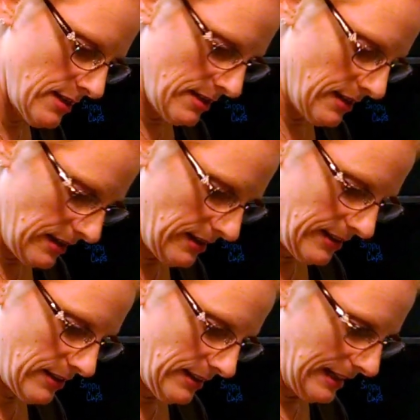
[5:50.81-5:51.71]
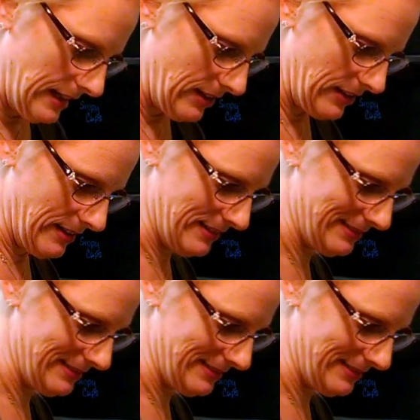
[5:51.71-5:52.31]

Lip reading: a little later.